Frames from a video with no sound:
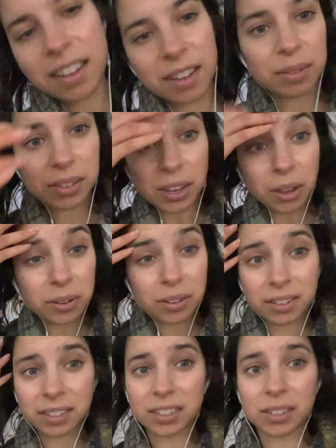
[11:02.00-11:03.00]

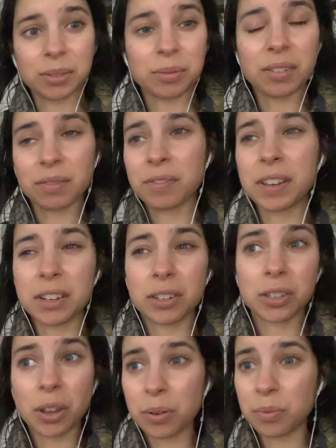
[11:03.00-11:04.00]
Soaked, just feeling
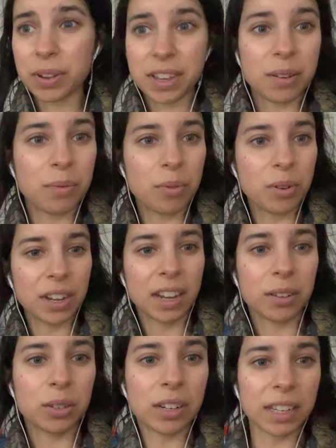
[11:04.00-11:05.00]
so weak,
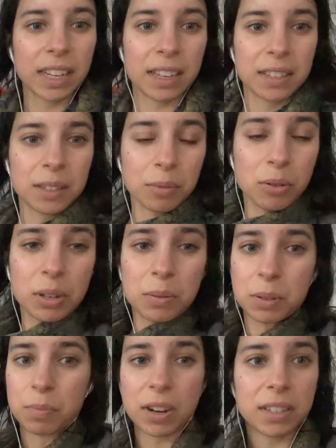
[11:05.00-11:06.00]
walking. I was trying to get some
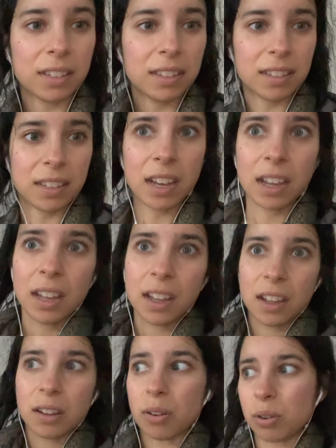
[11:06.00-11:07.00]
Christmas presents,
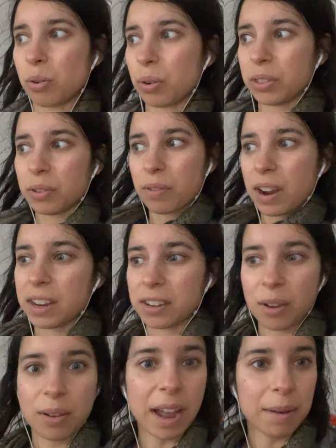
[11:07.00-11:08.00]
got caught in the rain,
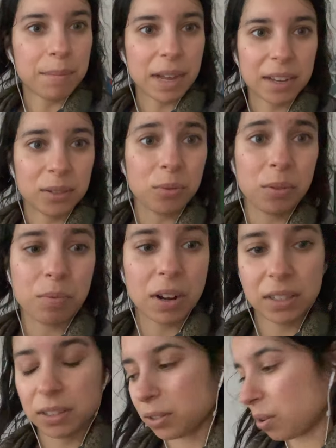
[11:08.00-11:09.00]
no handbags, all the
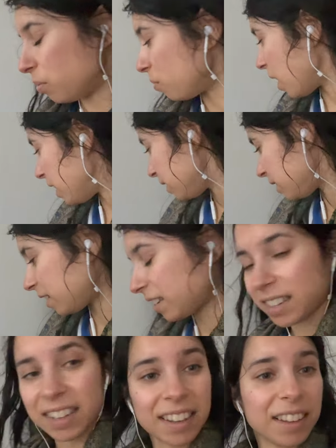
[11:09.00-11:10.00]
presents got wet.
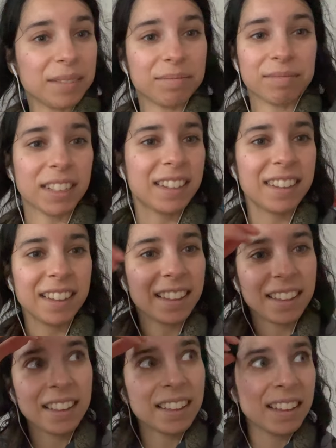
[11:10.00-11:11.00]
You
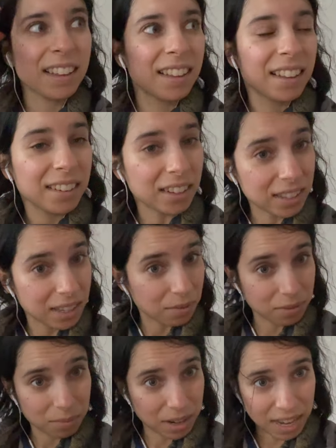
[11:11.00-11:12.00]
can see
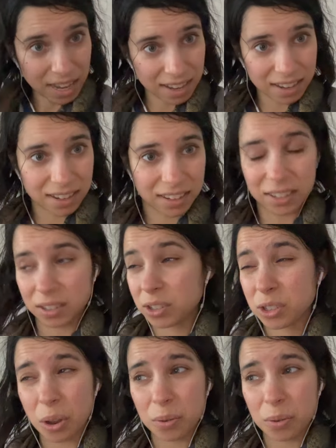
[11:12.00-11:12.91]
from my hair, it's just so